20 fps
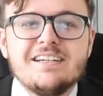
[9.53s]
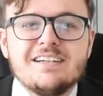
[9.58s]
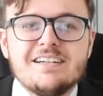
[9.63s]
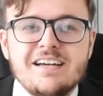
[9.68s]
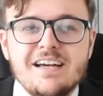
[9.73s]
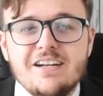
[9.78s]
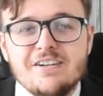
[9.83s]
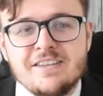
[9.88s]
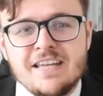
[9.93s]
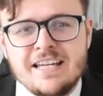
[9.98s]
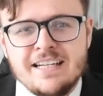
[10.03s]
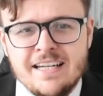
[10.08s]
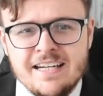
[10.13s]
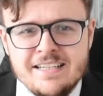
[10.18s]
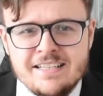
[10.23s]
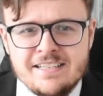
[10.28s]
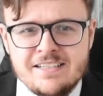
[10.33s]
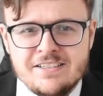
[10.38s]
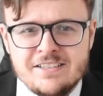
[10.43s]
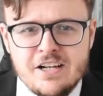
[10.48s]
Hello there,
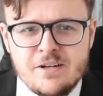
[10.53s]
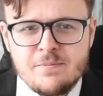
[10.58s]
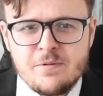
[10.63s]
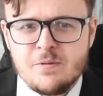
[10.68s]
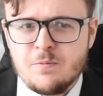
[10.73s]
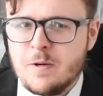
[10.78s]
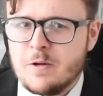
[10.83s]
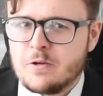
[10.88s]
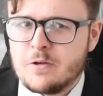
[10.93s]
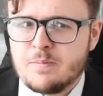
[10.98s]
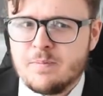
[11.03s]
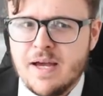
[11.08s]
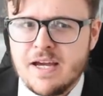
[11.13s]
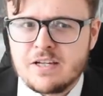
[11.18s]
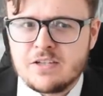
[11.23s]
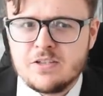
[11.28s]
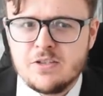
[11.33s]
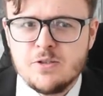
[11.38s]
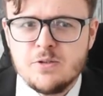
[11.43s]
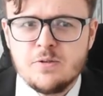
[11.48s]
ladies and gentlemen. Welcome
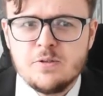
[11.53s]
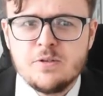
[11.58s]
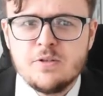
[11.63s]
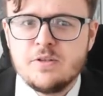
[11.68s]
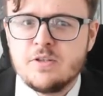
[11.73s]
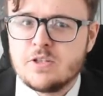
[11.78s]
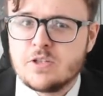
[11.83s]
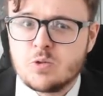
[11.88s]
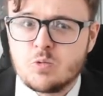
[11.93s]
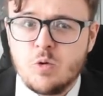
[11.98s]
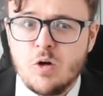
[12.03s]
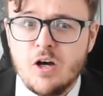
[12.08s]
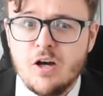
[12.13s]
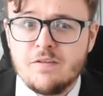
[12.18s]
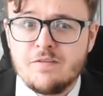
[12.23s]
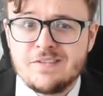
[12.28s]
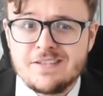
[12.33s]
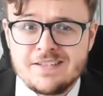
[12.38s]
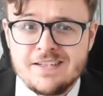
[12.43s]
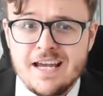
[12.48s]
back to the
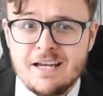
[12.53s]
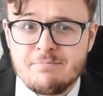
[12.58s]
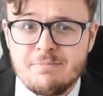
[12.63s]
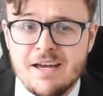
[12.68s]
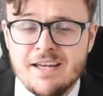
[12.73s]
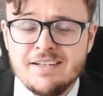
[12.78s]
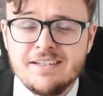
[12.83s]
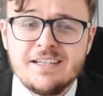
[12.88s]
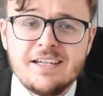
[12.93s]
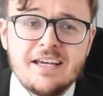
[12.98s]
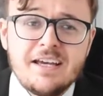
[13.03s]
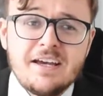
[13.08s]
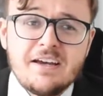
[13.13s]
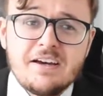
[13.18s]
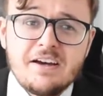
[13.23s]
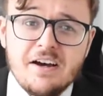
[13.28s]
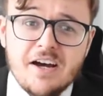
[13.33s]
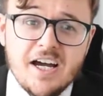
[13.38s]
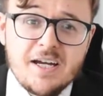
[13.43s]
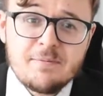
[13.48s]
Suave Snackman.
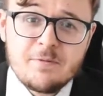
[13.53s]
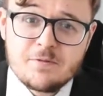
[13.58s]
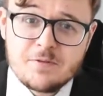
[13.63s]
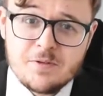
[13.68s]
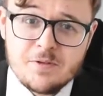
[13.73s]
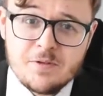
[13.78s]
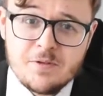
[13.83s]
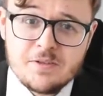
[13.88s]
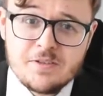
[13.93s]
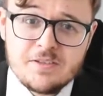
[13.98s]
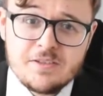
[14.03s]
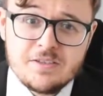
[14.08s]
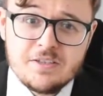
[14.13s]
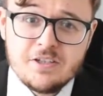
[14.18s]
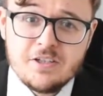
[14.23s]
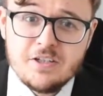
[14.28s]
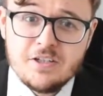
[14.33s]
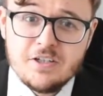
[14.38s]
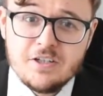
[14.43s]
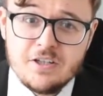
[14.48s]
I'm, of course,
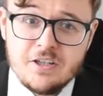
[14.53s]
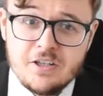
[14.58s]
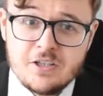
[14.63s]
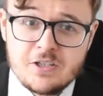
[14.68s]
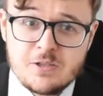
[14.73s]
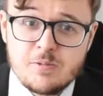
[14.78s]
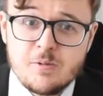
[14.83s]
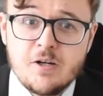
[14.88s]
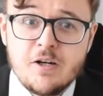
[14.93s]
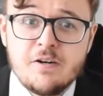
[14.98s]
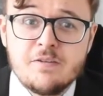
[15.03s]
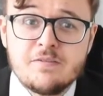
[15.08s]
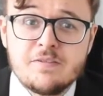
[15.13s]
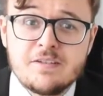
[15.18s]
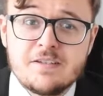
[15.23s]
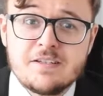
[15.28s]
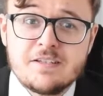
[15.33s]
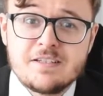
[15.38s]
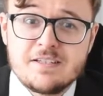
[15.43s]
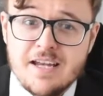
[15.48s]
the Suave
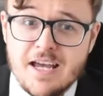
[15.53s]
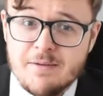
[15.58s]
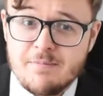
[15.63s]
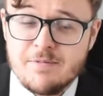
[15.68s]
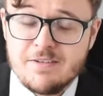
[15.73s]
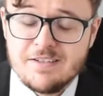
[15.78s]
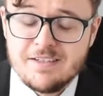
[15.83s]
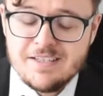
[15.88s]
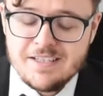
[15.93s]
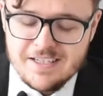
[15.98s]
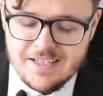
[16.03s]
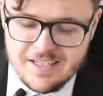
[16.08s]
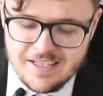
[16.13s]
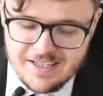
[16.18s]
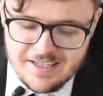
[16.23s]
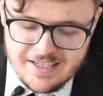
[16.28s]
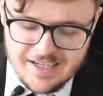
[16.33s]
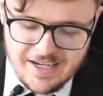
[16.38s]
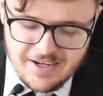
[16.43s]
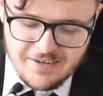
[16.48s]
Snackman.
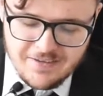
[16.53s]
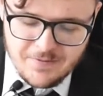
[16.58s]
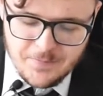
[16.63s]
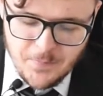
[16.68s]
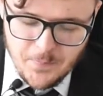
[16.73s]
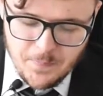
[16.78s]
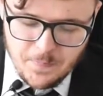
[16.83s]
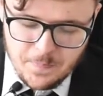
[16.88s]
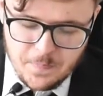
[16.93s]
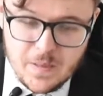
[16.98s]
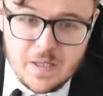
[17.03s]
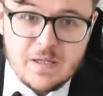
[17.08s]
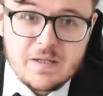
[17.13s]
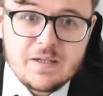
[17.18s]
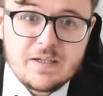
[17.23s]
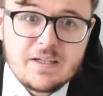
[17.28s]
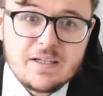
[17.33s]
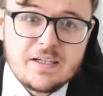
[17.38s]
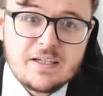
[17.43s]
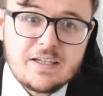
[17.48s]
Now,
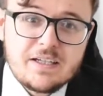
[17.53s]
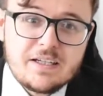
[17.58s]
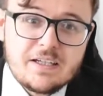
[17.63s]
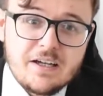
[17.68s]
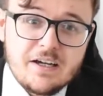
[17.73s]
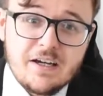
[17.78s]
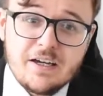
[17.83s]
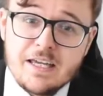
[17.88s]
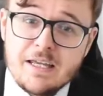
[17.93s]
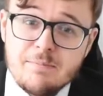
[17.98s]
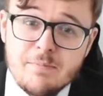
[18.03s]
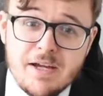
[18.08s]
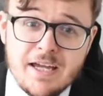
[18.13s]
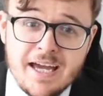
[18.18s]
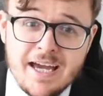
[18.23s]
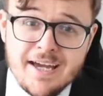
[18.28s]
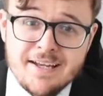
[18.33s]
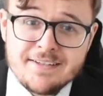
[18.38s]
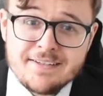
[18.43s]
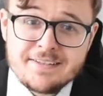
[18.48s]
in my
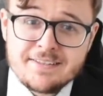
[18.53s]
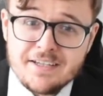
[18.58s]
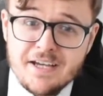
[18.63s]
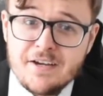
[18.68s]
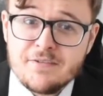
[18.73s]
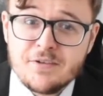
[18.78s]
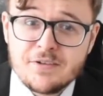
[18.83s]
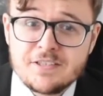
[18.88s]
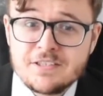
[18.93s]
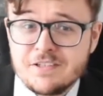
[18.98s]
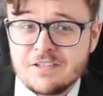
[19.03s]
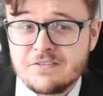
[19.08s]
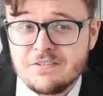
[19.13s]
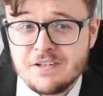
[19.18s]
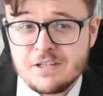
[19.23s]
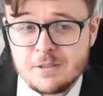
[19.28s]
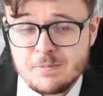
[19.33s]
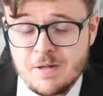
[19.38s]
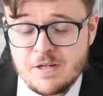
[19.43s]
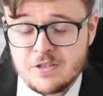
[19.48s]
hands, I've got something
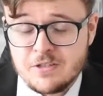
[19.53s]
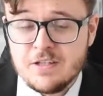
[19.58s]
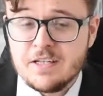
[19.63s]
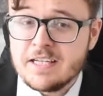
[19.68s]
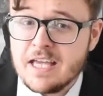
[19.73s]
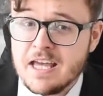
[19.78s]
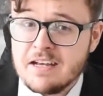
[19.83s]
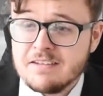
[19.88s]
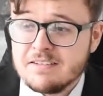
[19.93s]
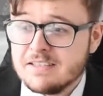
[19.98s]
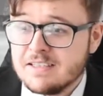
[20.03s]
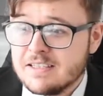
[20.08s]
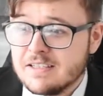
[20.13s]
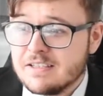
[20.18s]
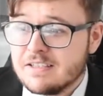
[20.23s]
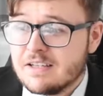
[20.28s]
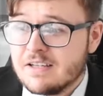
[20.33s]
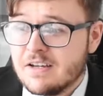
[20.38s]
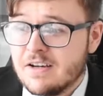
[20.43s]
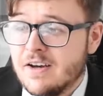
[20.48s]
very special. Again,
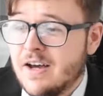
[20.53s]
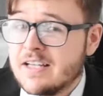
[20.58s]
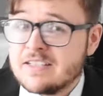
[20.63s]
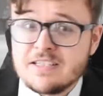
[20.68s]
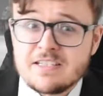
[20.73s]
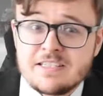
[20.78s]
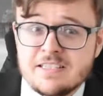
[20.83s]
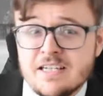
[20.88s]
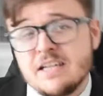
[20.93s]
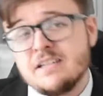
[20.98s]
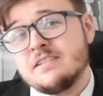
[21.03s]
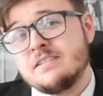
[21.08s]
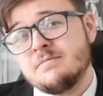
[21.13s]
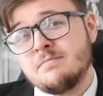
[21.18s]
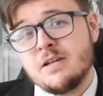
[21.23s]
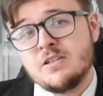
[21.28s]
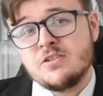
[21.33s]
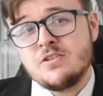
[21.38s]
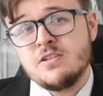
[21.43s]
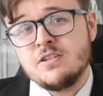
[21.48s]
as I
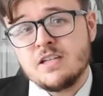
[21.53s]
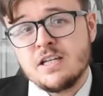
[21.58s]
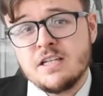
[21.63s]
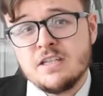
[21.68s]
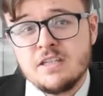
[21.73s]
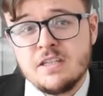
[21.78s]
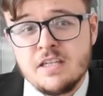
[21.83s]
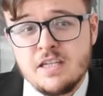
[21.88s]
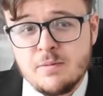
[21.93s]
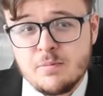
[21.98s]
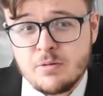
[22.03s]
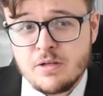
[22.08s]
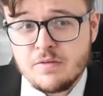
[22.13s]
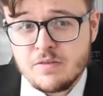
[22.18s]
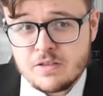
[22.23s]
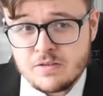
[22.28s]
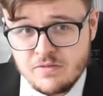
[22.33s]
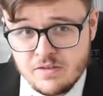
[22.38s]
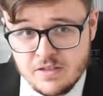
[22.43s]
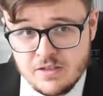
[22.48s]
mentioned in the
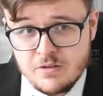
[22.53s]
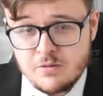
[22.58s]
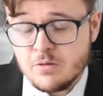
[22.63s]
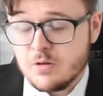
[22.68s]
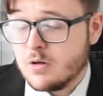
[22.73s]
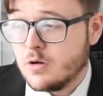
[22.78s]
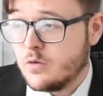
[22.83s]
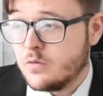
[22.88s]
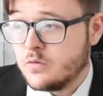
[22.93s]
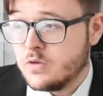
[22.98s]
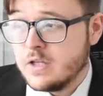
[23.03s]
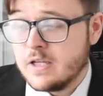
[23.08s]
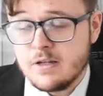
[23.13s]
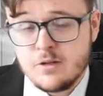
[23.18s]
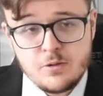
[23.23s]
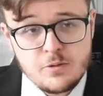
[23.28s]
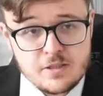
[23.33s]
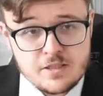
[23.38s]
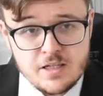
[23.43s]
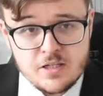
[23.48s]
previous video of the
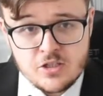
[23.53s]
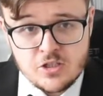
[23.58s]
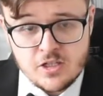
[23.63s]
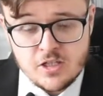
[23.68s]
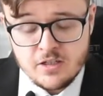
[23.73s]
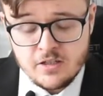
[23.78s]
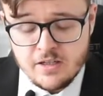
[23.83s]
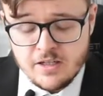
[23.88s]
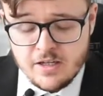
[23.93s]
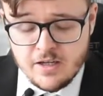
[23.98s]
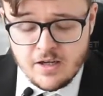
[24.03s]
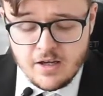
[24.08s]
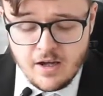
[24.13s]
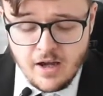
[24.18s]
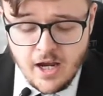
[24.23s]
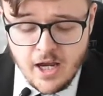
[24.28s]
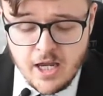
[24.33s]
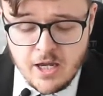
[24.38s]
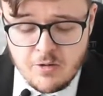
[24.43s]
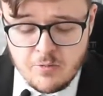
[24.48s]
Lucas A Chill,
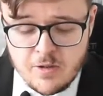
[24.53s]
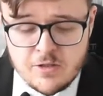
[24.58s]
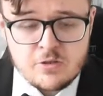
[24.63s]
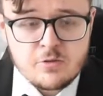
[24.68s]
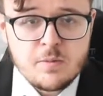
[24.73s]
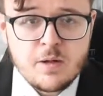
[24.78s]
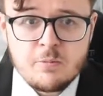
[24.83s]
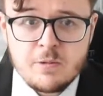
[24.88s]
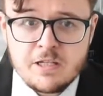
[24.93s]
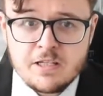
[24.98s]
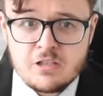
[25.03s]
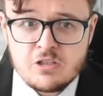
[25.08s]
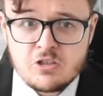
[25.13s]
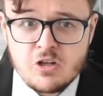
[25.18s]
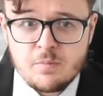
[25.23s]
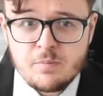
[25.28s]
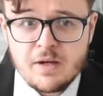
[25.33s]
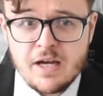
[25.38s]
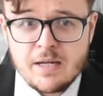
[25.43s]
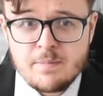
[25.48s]
I went to my weekly
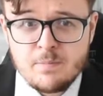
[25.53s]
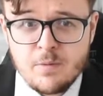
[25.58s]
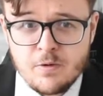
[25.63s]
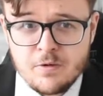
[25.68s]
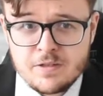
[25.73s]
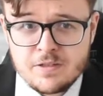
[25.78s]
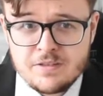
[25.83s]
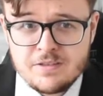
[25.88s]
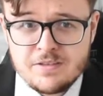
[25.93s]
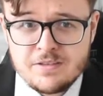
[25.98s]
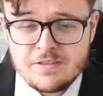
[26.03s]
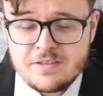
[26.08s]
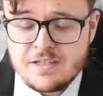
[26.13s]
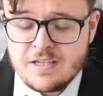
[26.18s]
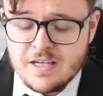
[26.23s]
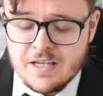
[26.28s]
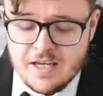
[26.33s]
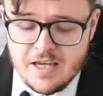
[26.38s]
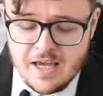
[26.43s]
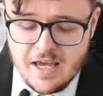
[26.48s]
shop at Morrison's,
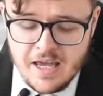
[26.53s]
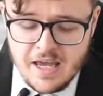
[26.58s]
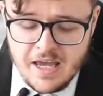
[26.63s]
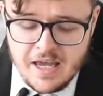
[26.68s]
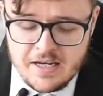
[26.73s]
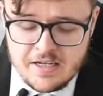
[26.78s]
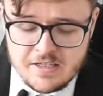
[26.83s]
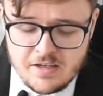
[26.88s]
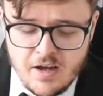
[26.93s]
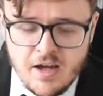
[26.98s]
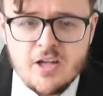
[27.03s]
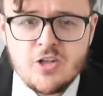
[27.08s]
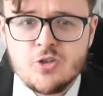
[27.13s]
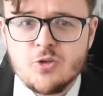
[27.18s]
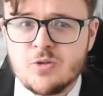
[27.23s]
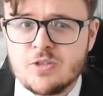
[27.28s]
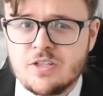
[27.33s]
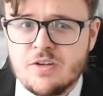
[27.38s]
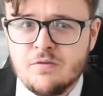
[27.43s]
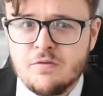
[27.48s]
and I
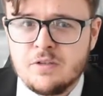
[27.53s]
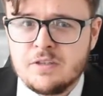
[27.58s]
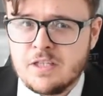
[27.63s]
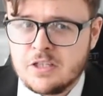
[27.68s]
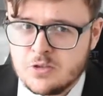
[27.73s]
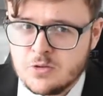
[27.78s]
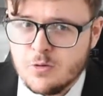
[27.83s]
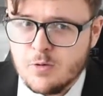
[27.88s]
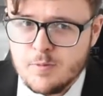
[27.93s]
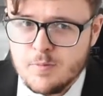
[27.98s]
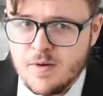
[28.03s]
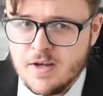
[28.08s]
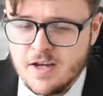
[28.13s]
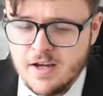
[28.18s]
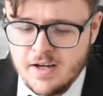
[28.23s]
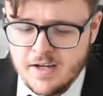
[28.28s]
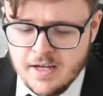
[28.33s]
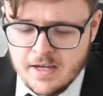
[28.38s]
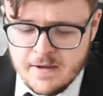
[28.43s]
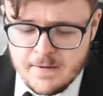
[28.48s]
saw something that caught my
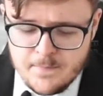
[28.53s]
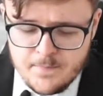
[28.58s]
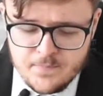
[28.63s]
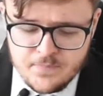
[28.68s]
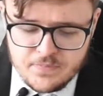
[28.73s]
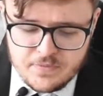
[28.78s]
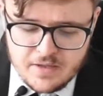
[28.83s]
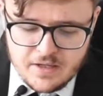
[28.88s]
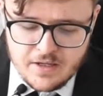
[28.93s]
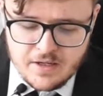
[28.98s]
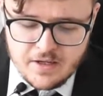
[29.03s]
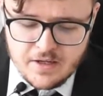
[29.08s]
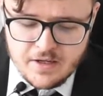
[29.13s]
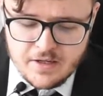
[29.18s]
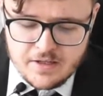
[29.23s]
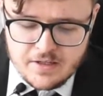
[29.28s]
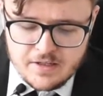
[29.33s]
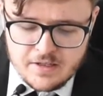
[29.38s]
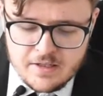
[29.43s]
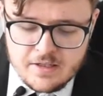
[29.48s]
eye.